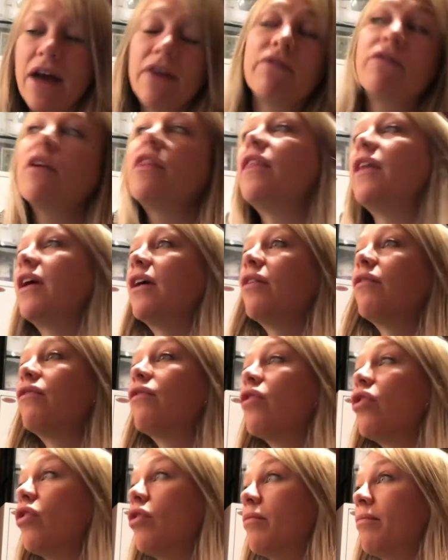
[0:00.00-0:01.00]
Everything
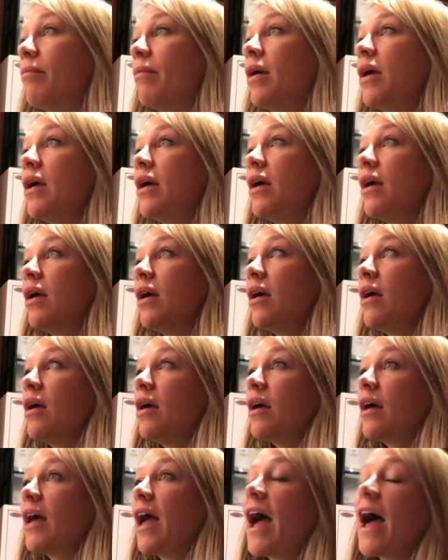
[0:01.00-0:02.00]
from
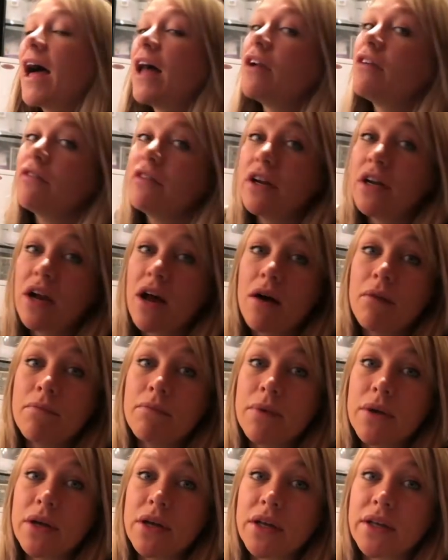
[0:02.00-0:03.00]
calorie
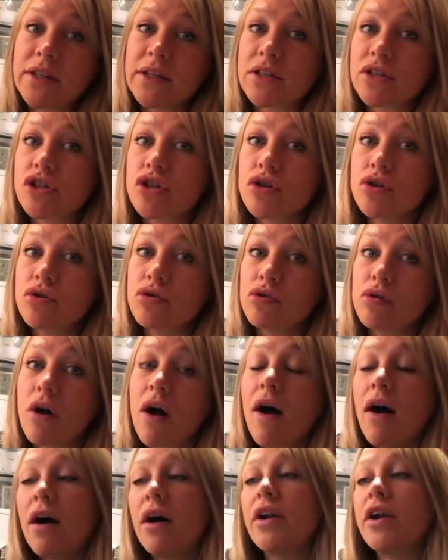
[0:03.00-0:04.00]
numbers to
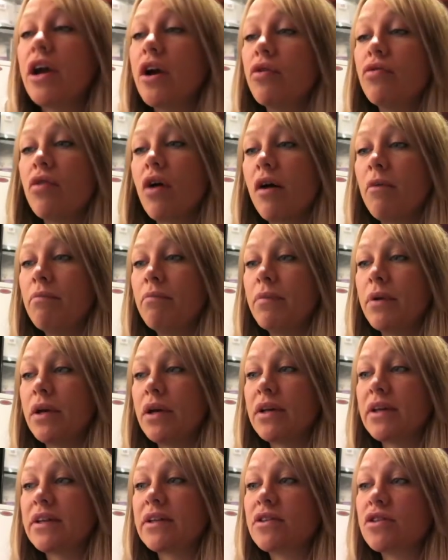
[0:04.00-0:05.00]
cardio
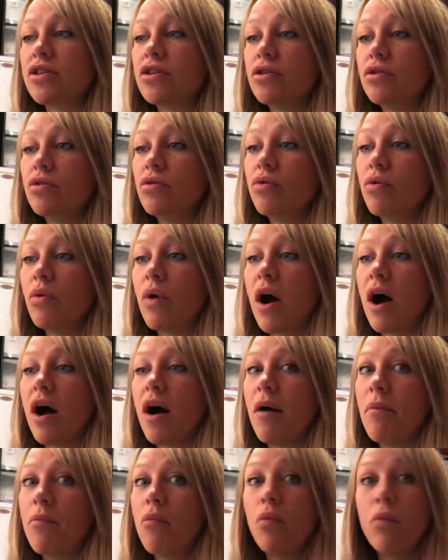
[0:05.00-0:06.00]
numbers to
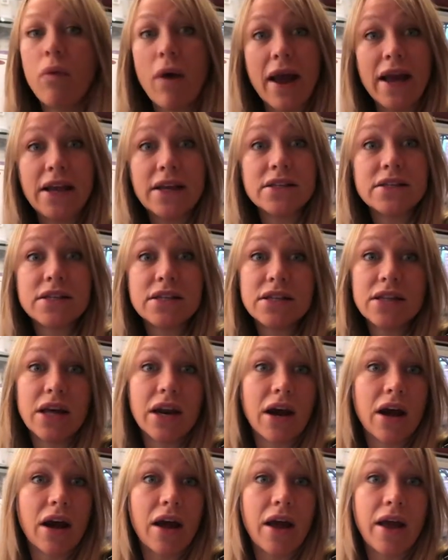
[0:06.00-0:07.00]
weight
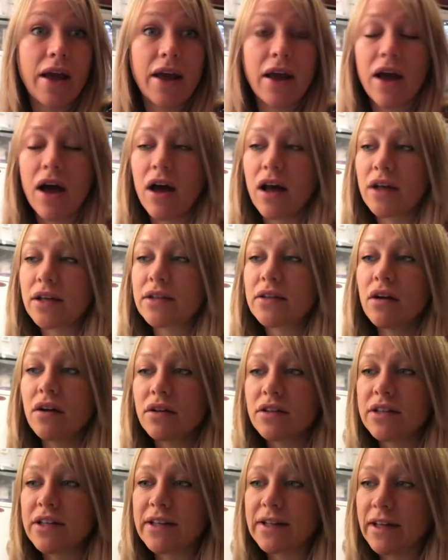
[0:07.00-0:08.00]
that I
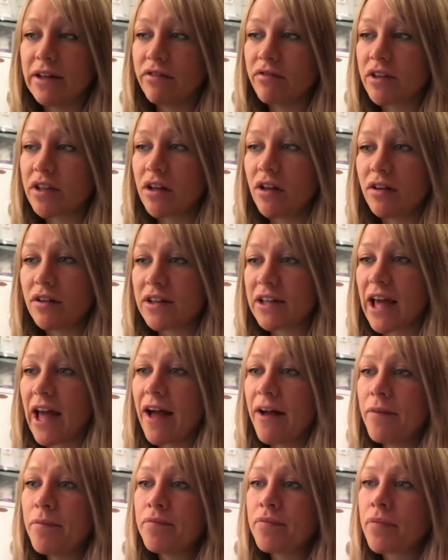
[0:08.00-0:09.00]
start to see results
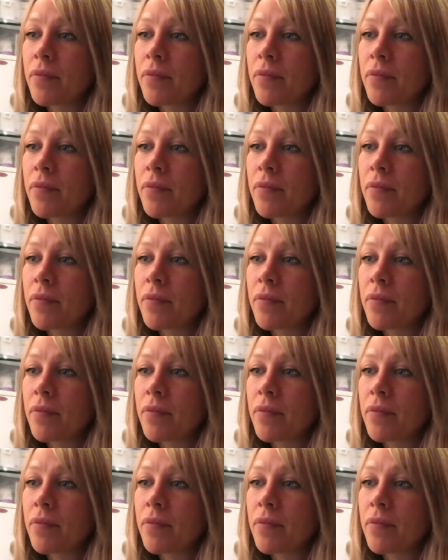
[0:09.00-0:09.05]
at.